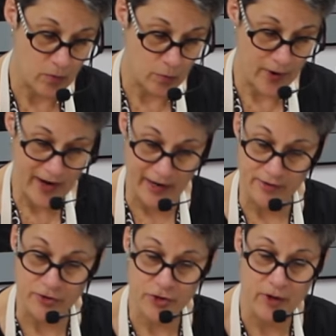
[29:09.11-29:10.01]
a
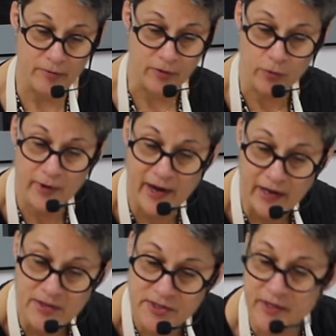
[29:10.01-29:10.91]
range of
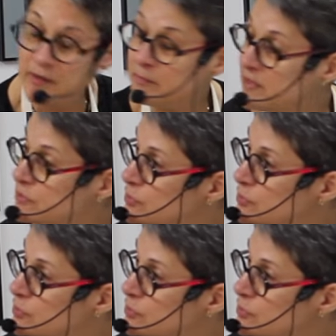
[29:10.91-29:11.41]
grays in